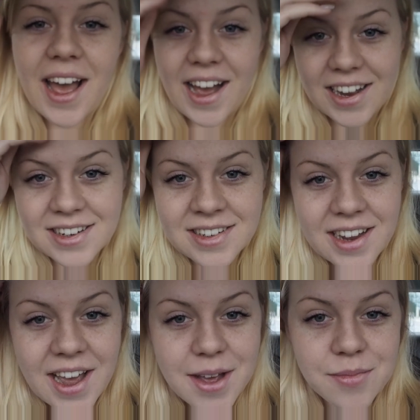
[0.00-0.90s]

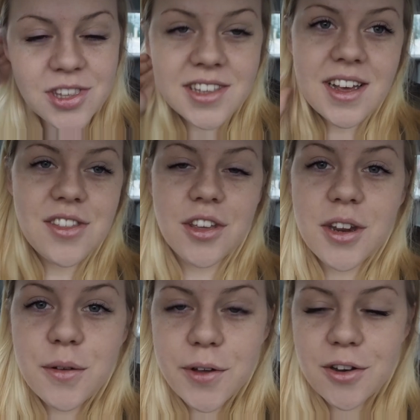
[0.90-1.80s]
And she's actually
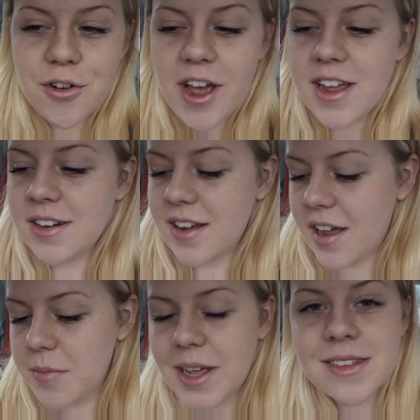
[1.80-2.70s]
Nouveau trained,
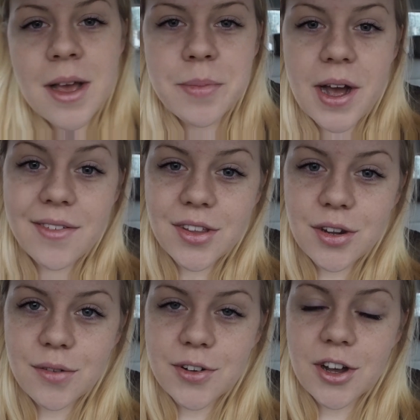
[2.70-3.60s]
and because I'm part of the
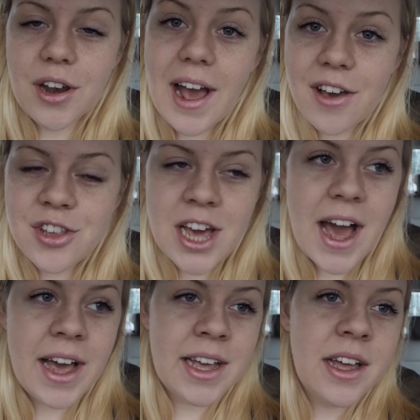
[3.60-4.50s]
Nouveau lash
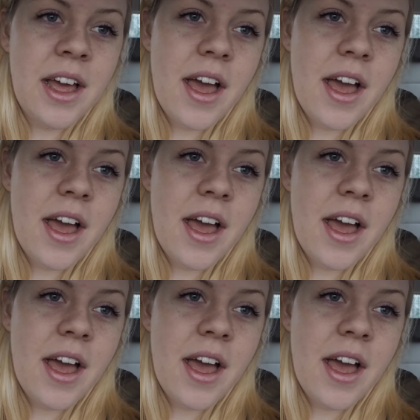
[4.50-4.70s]
gang,